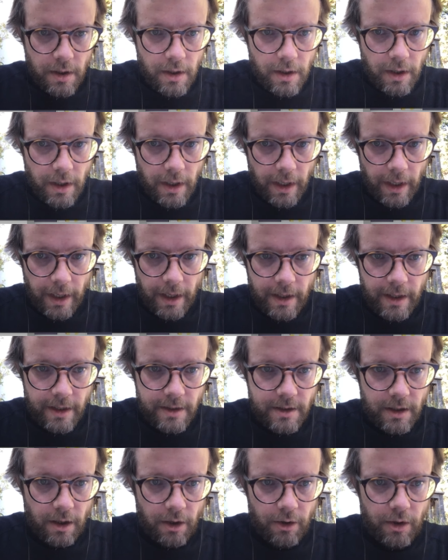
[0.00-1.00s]
Okay,
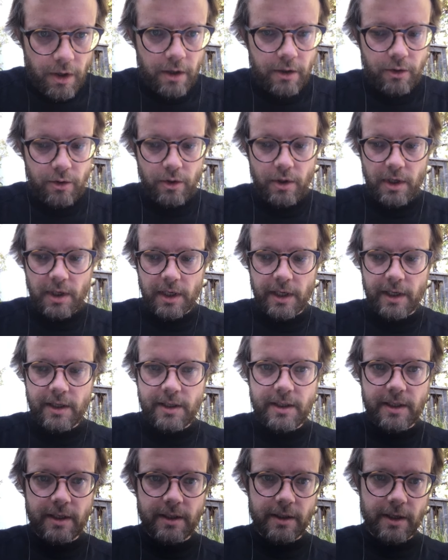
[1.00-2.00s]
that's our unordered
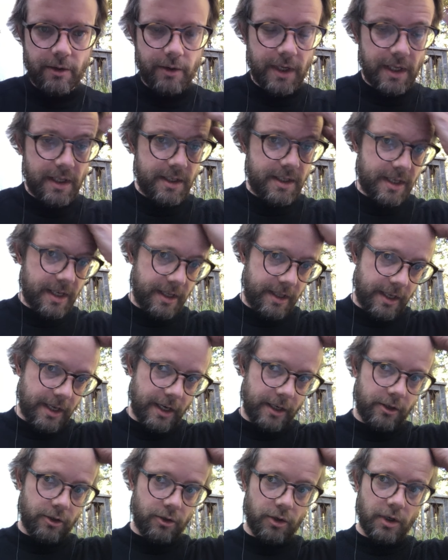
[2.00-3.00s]
list. And now inside the
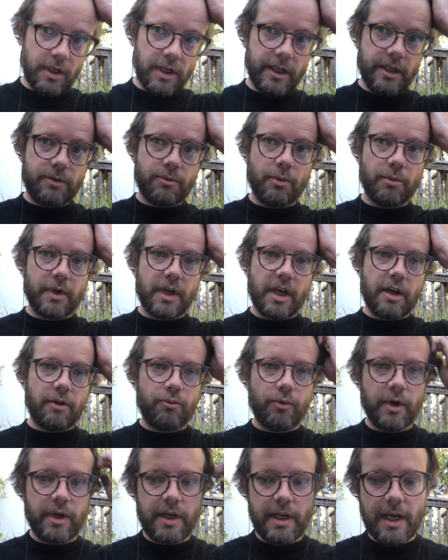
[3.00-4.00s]
unordered list, we want to have
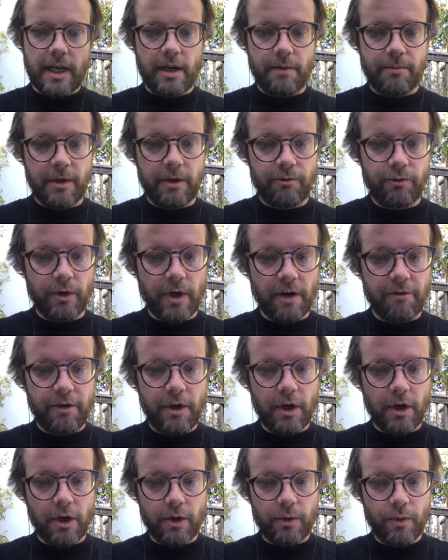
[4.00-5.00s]
one element for every
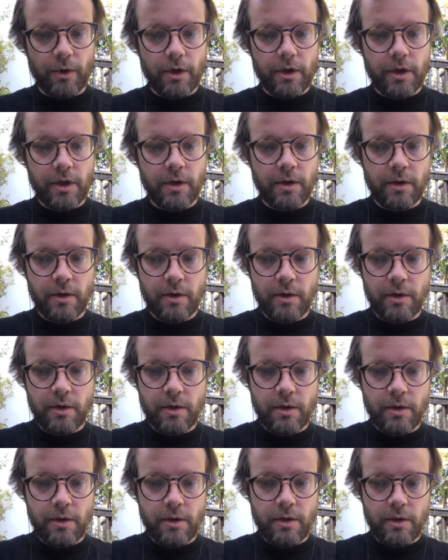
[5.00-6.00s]
artwork.
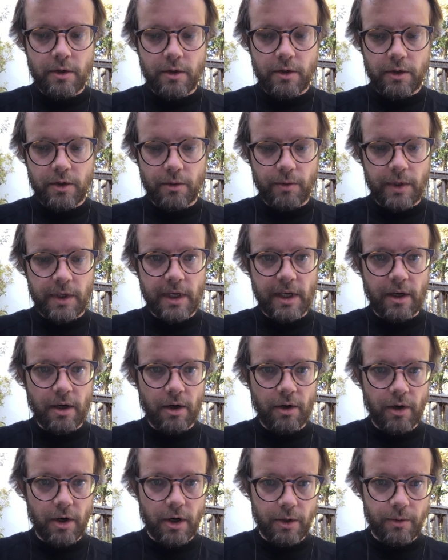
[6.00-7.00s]
So we take
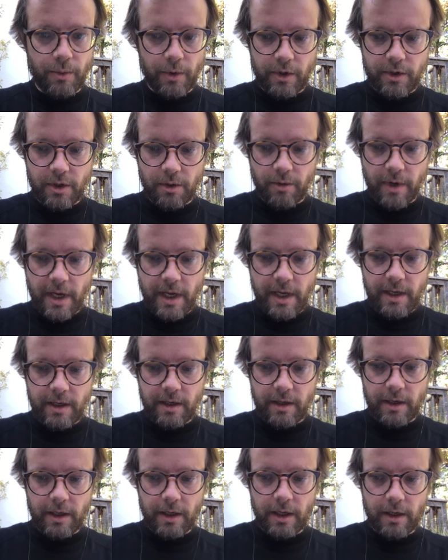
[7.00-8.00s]
our artworks array, and
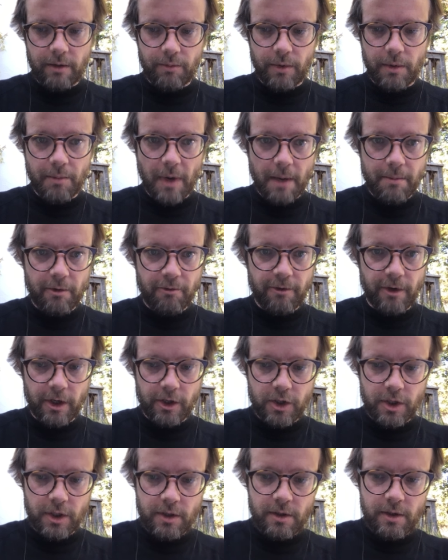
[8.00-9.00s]
again we map a
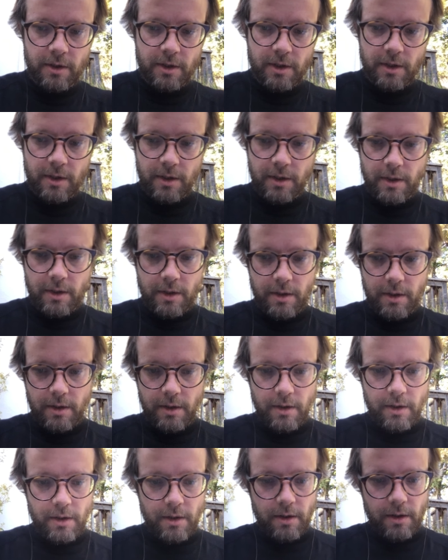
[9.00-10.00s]
function.
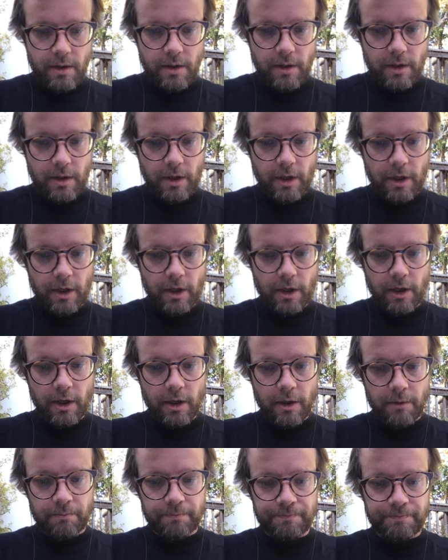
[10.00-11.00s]

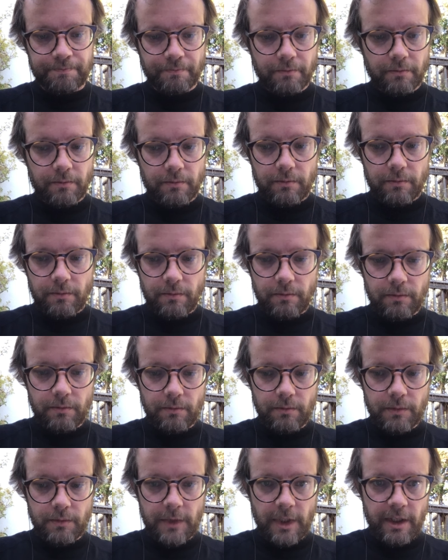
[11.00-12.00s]
And
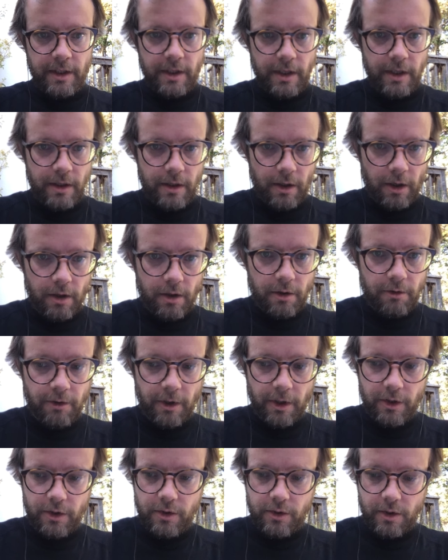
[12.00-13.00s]
the
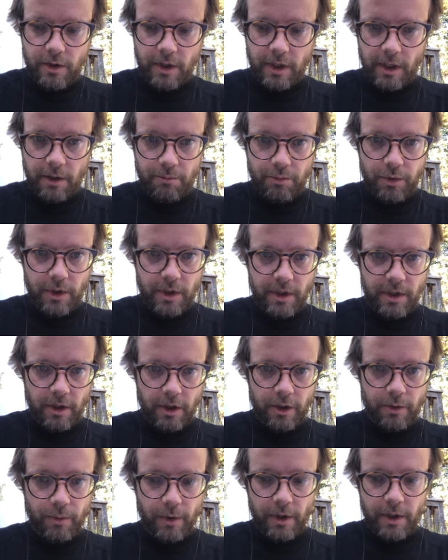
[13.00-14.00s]
function is going to input an
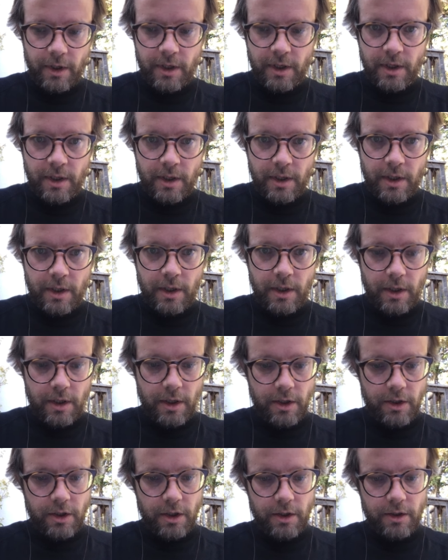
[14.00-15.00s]
artwork
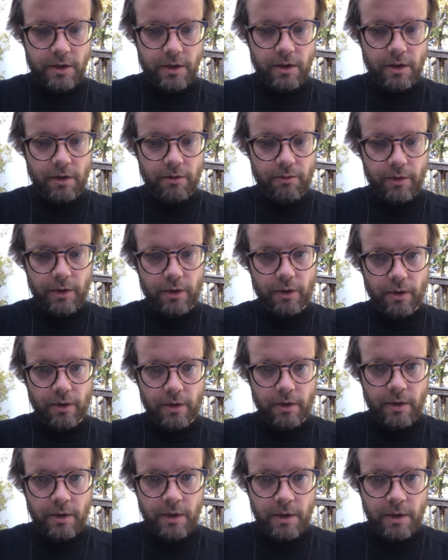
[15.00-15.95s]
and just going to return